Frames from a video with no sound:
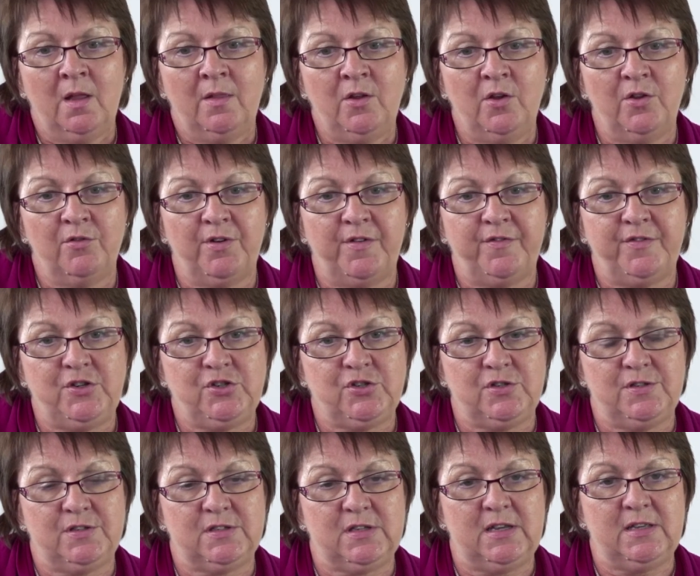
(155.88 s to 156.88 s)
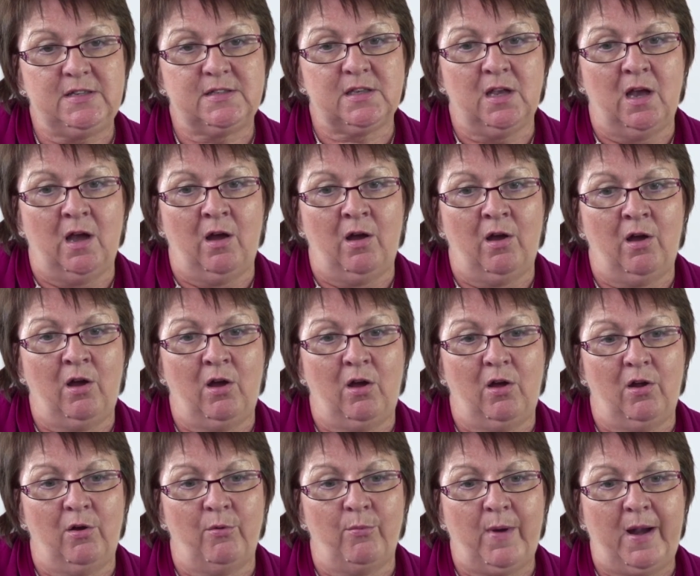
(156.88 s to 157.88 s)
The other efficiencies
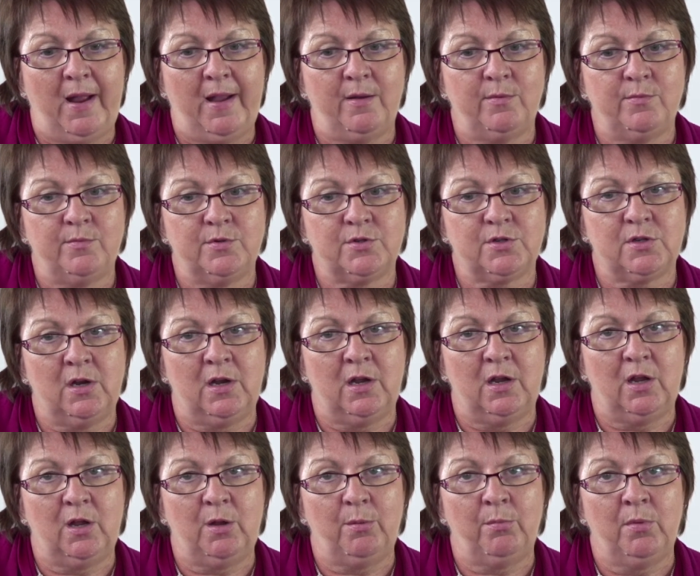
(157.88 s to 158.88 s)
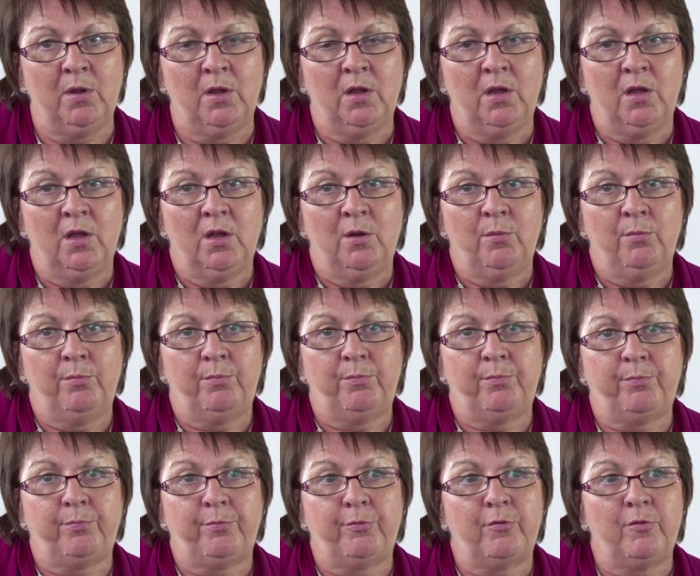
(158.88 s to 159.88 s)
are around
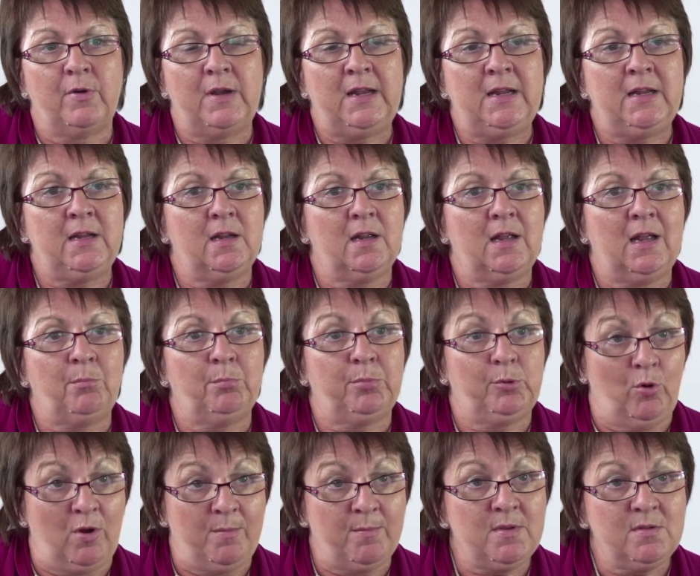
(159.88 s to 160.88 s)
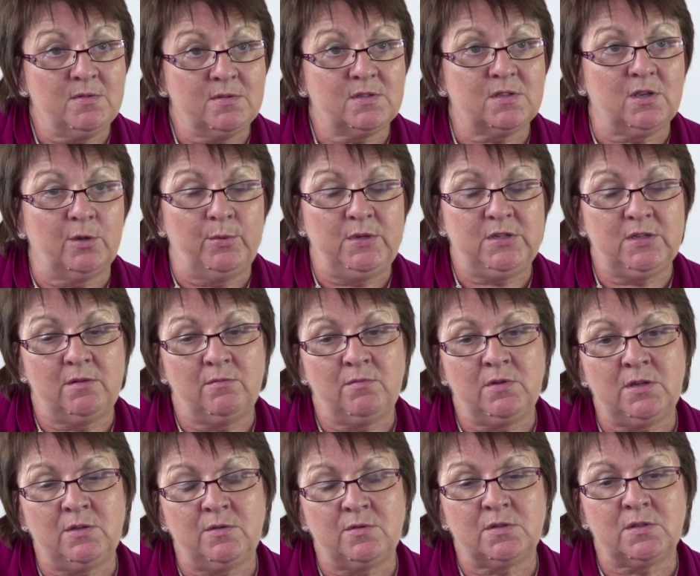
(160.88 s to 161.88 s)
pre-employment, so we don't
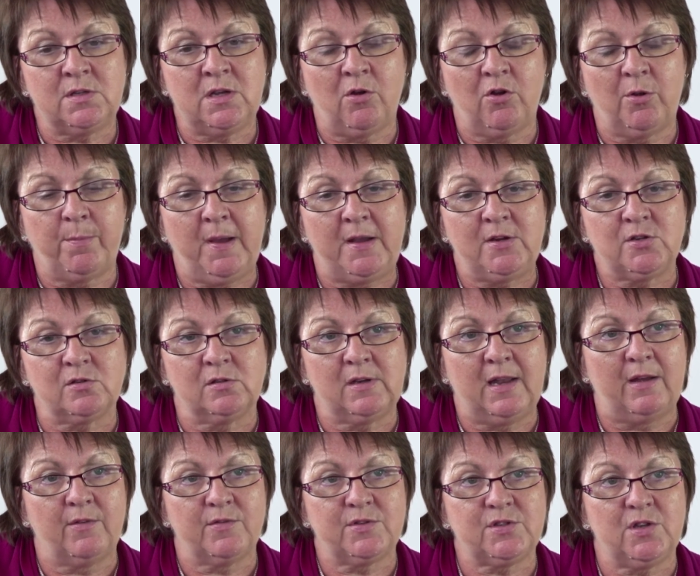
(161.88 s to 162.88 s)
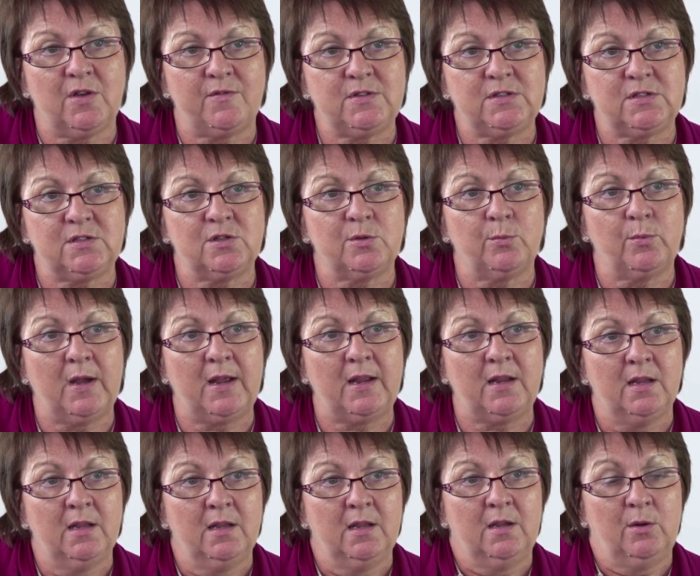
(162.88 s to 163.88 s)
use the occupational health service in the
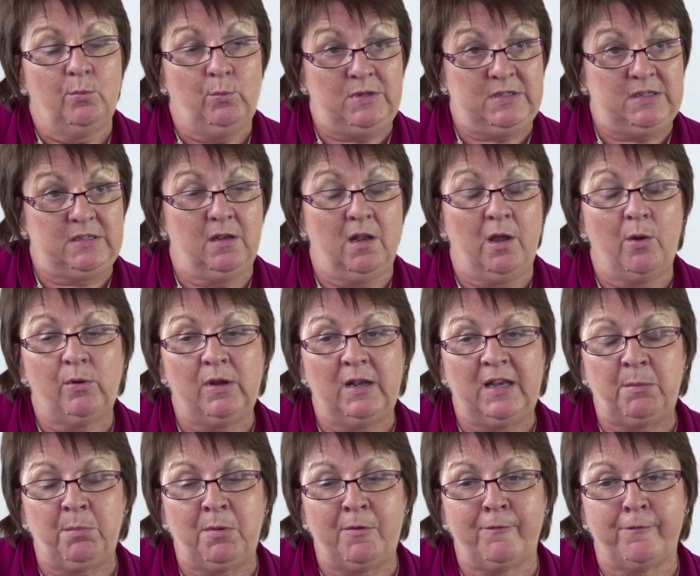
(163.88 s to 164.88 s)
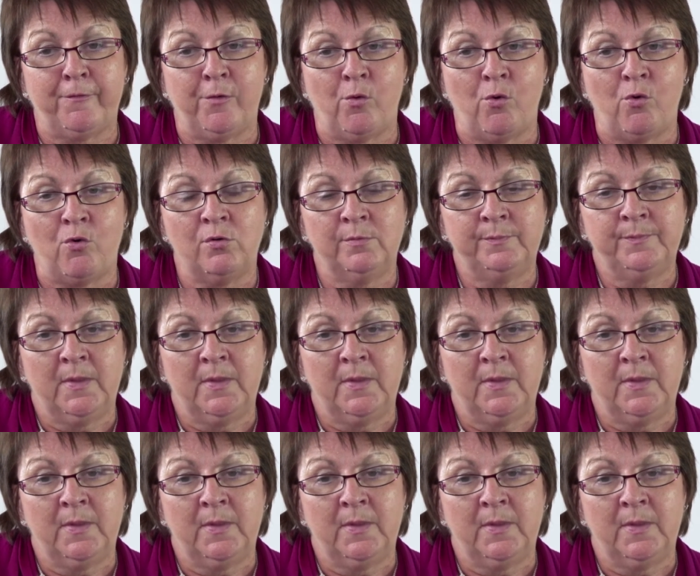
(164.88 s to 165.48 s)
way we did locally before.